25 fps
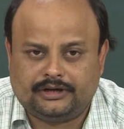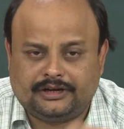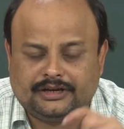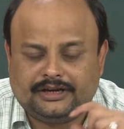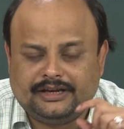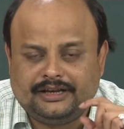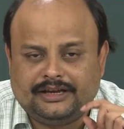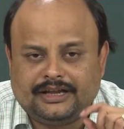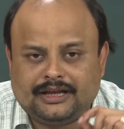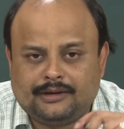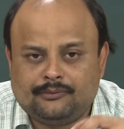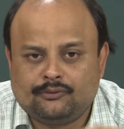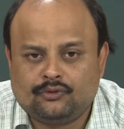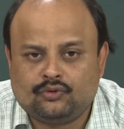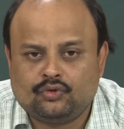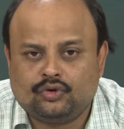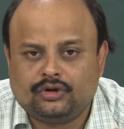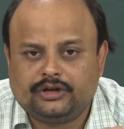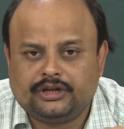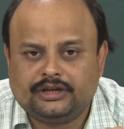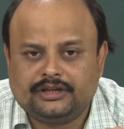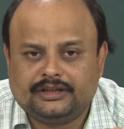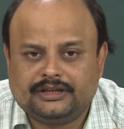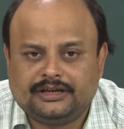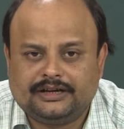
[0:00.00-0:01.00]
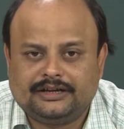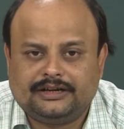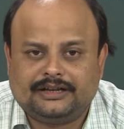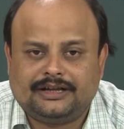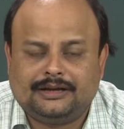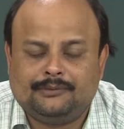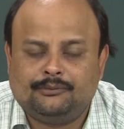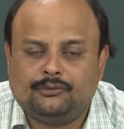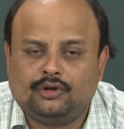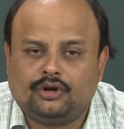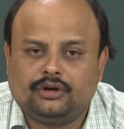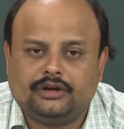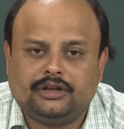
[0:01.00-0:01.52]
Again I am quoting that I
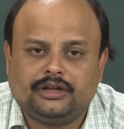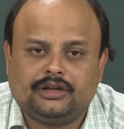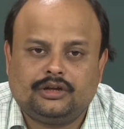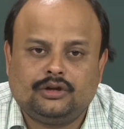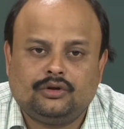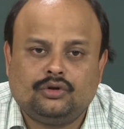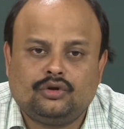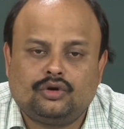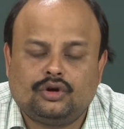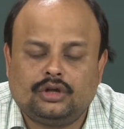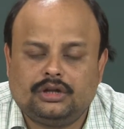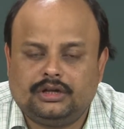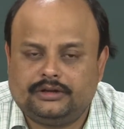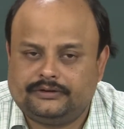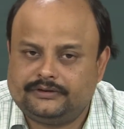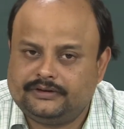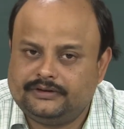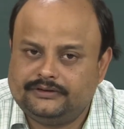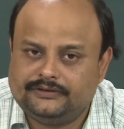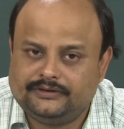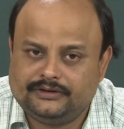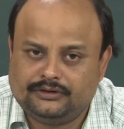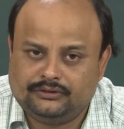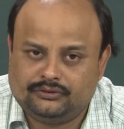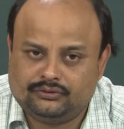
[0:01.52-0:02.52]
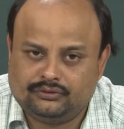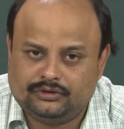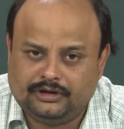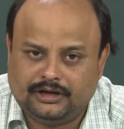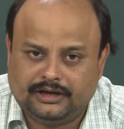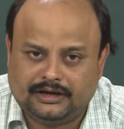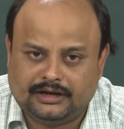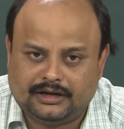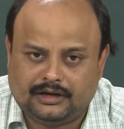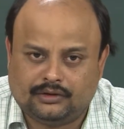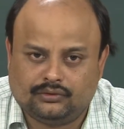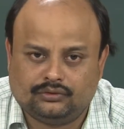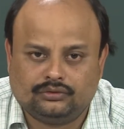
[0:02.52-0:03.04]
am not taking coalescence into
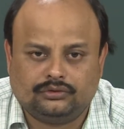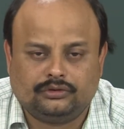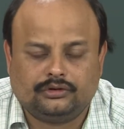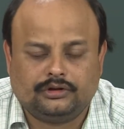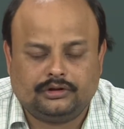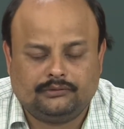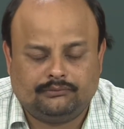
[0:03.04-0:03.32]
the account.